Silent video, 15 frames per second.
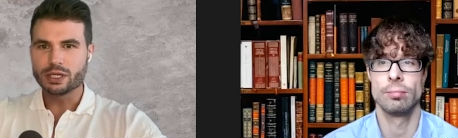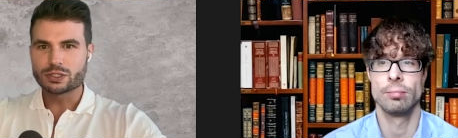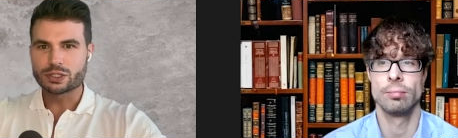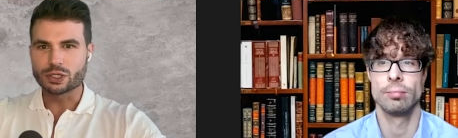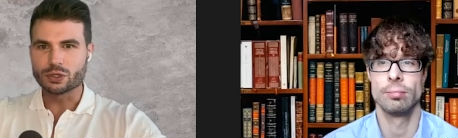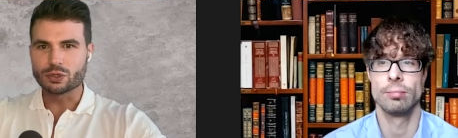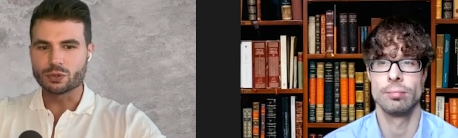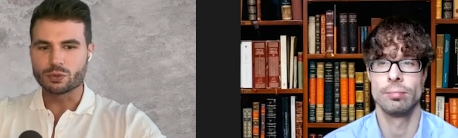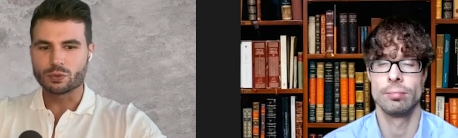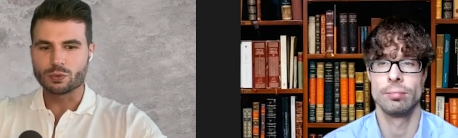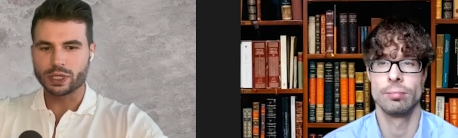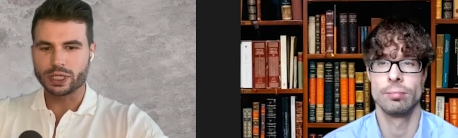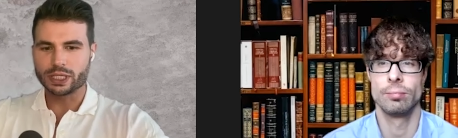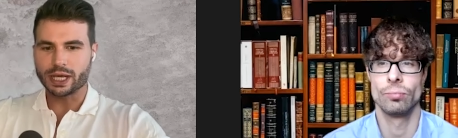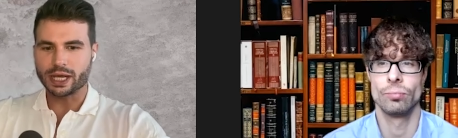Speaker 1: So
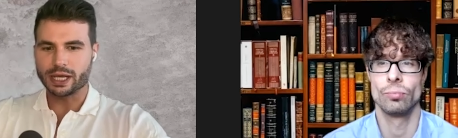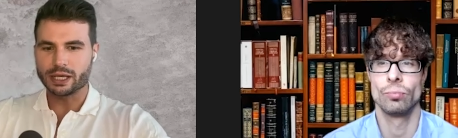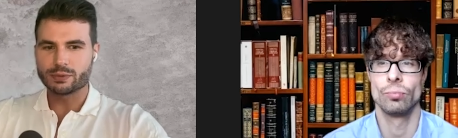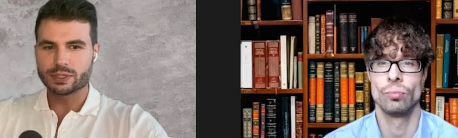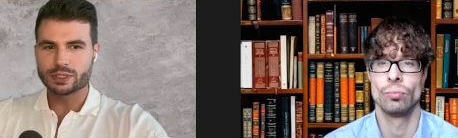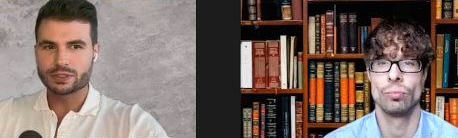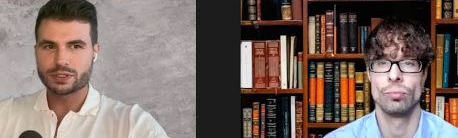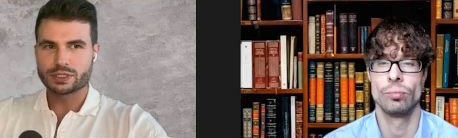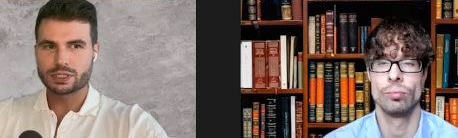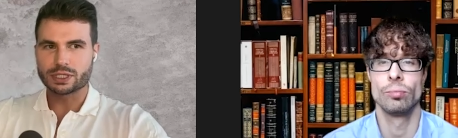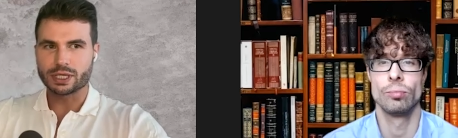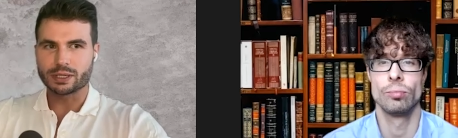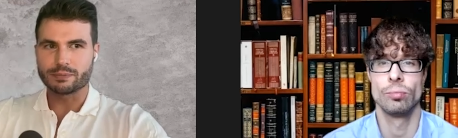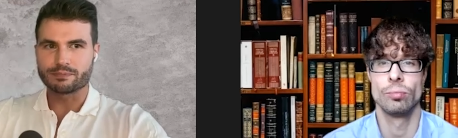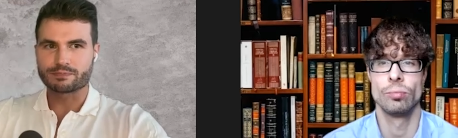when I was
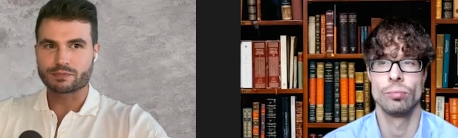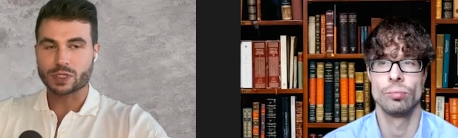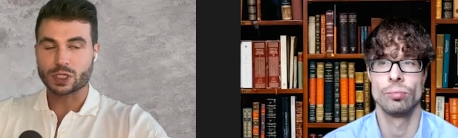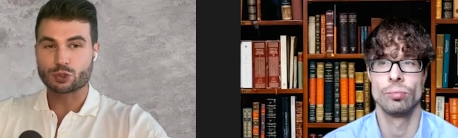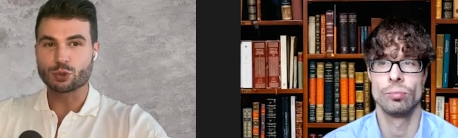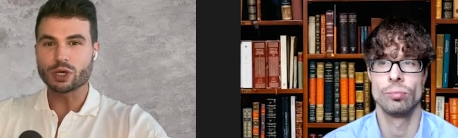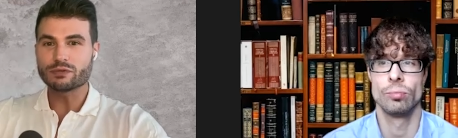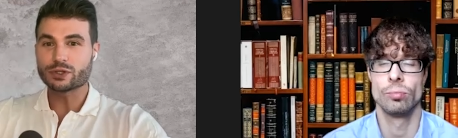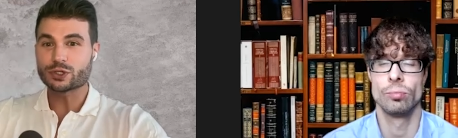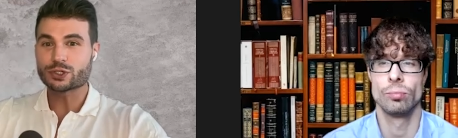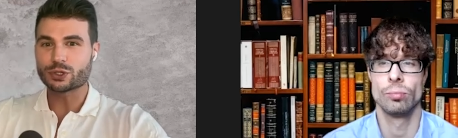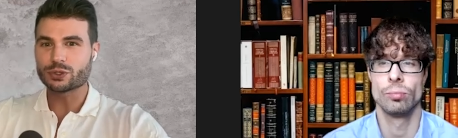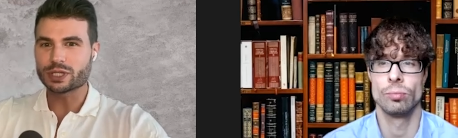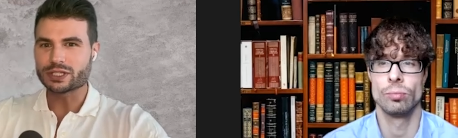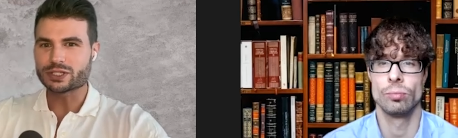um, 12 years
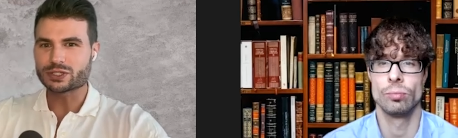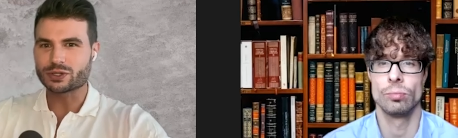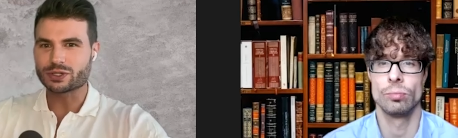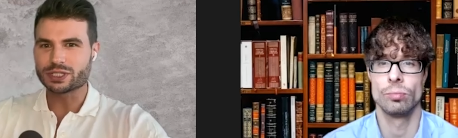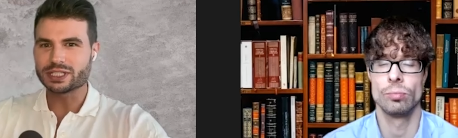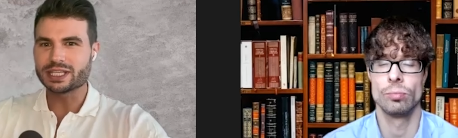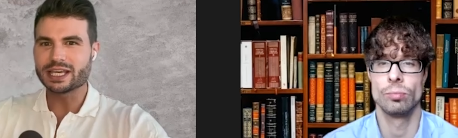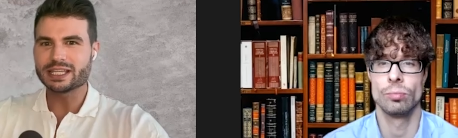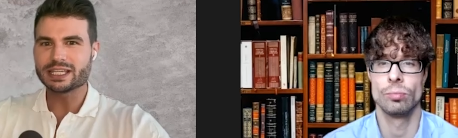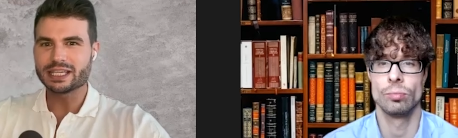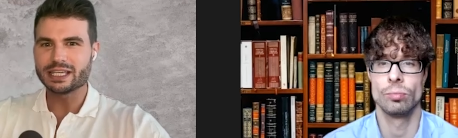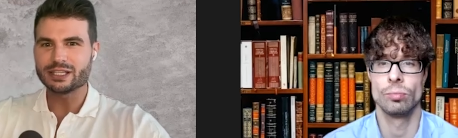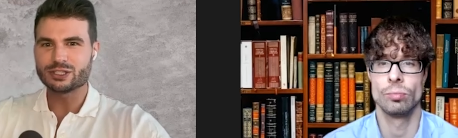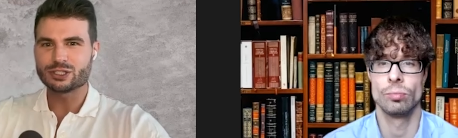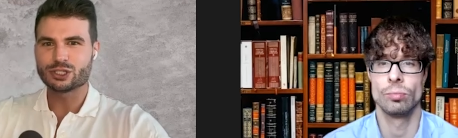old, I started getting
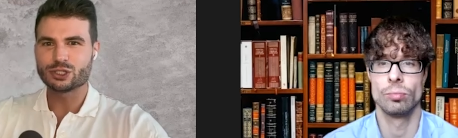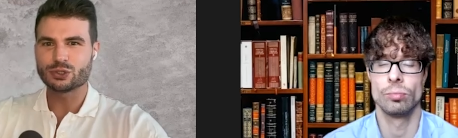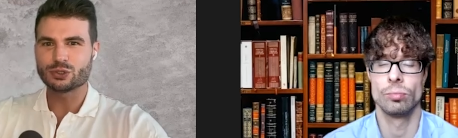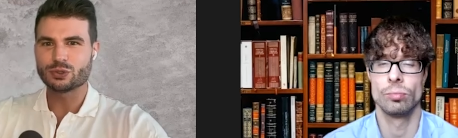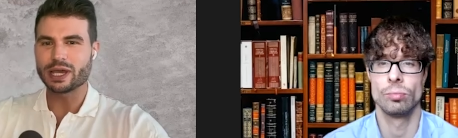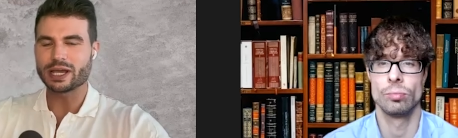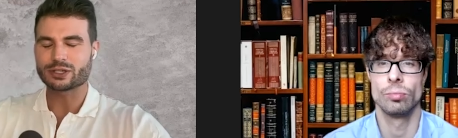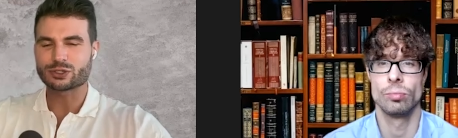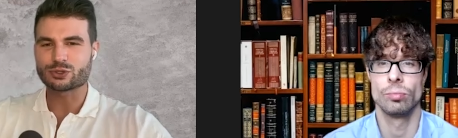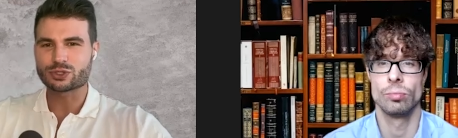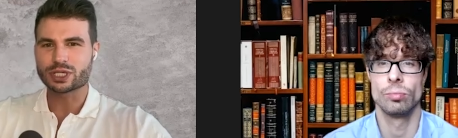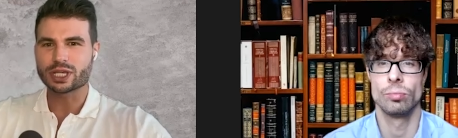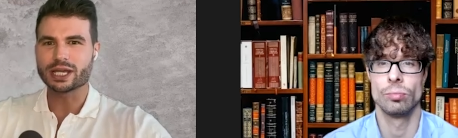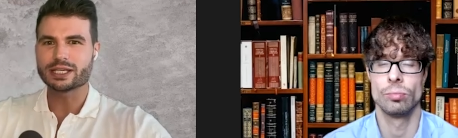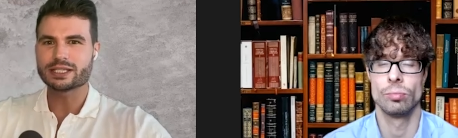into
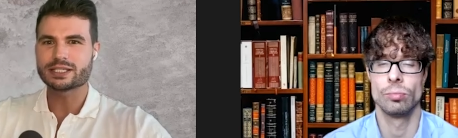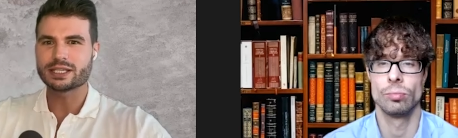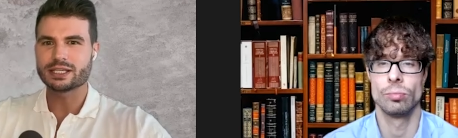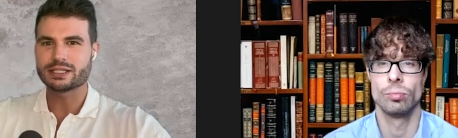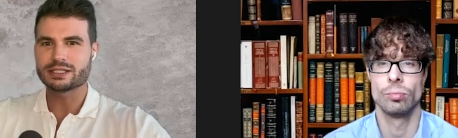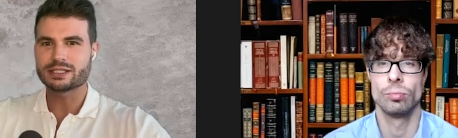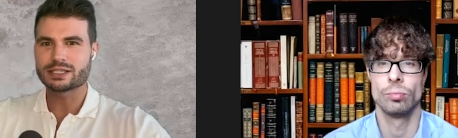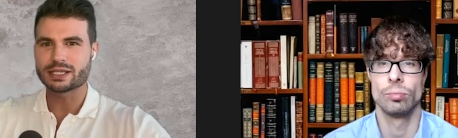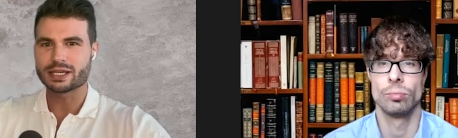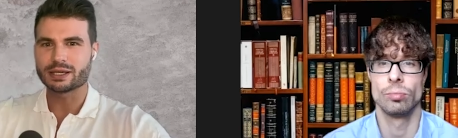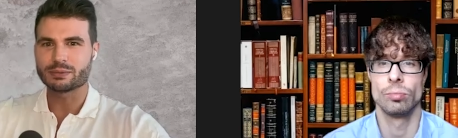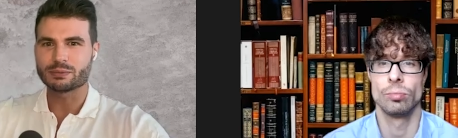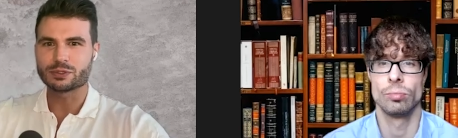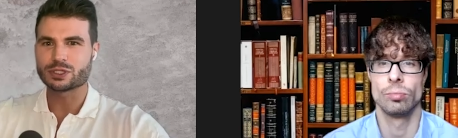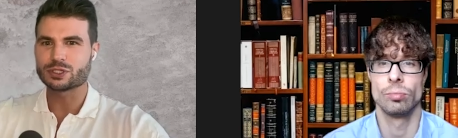exercise and
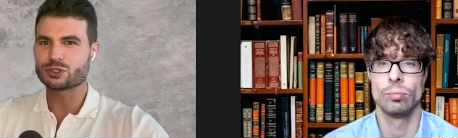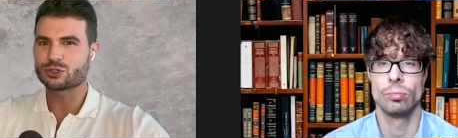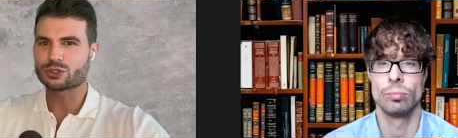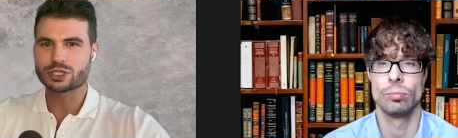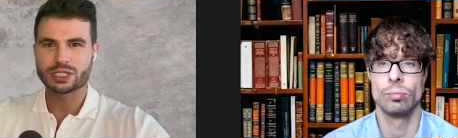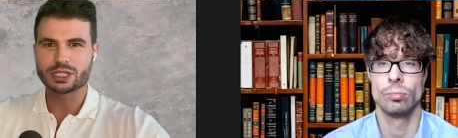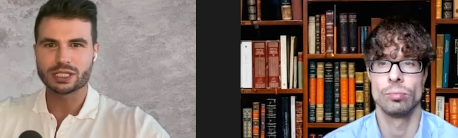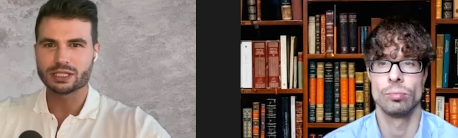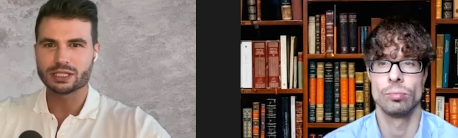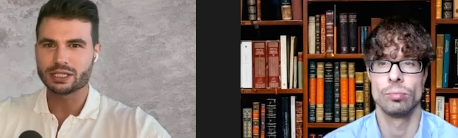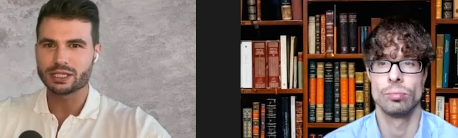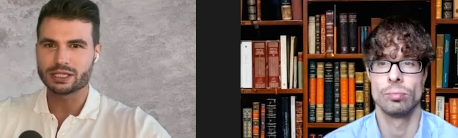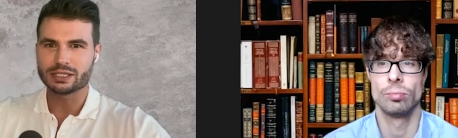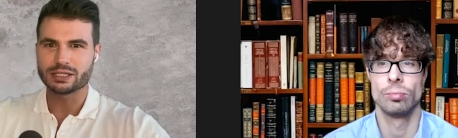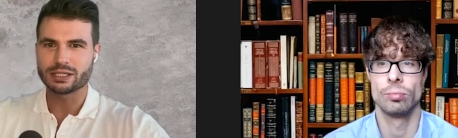um, was interested in
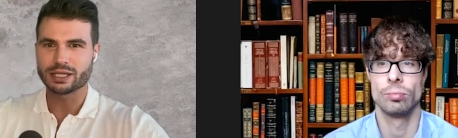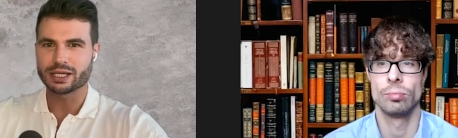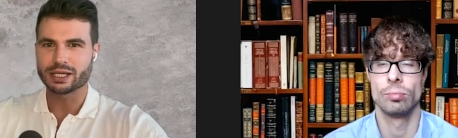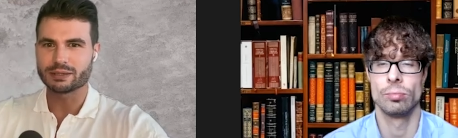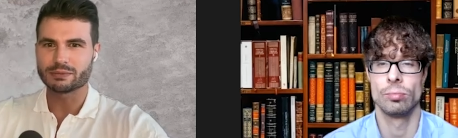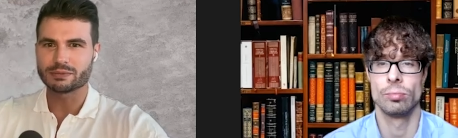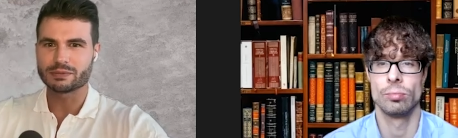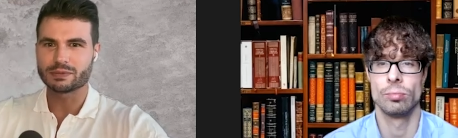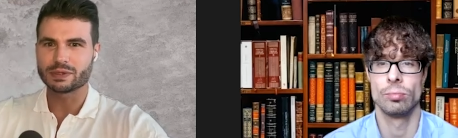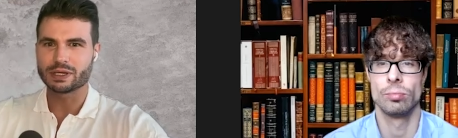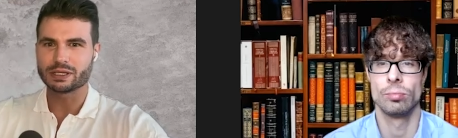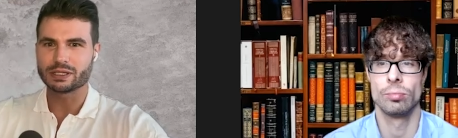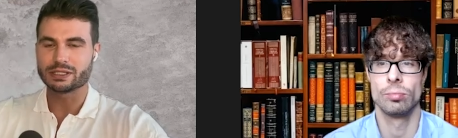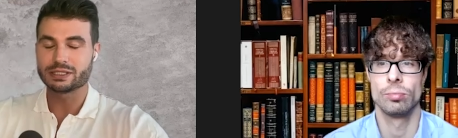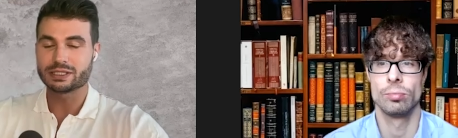in, uh,
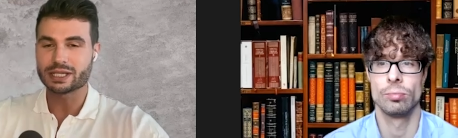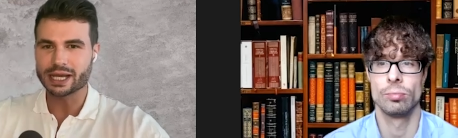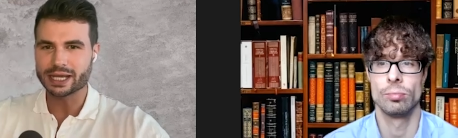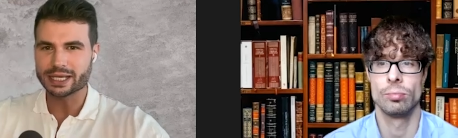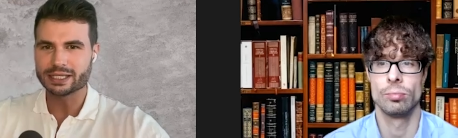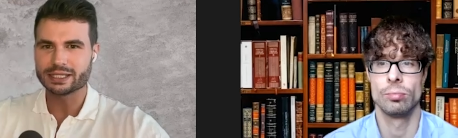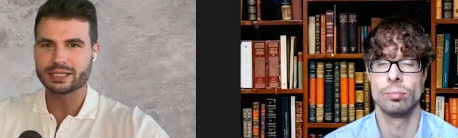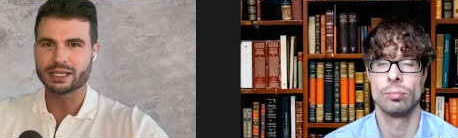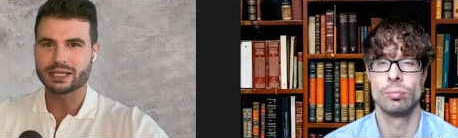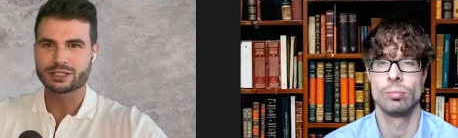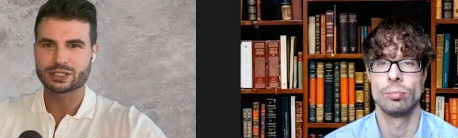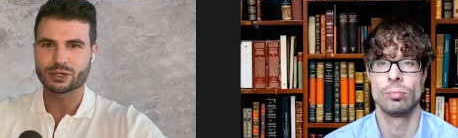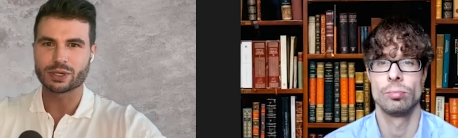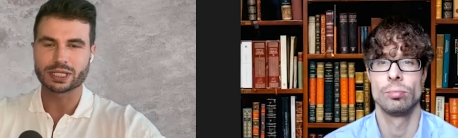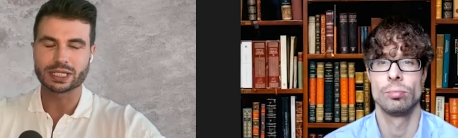in diet and
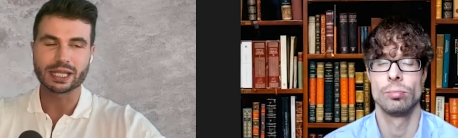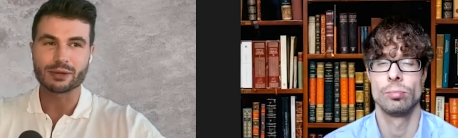so on.